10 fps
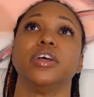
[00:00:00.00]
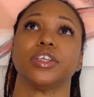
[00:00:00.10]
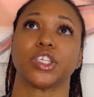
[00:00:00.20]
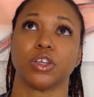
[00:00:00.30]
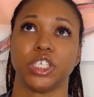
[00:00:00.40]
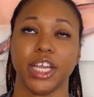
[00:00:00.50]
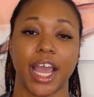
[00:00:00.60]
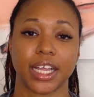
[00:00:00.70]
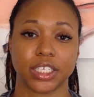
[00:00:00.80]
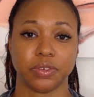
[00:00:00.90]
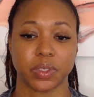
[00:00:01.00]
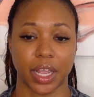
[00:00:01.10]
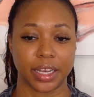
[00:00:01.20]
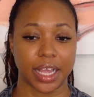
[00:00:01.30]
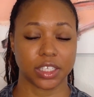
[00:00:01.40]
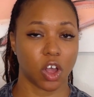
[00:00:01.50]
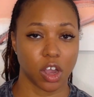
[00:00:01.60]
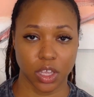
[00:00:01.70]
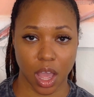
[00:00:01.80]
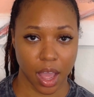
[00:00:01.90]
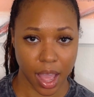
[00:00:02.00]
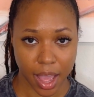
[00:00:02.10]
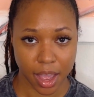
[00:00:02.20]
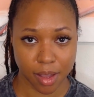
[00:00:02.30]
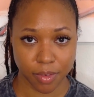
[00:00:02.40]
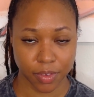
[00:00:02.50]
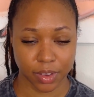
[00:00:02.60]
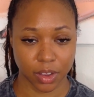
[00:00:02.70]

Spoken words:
So she was like, "That's all y'all have?"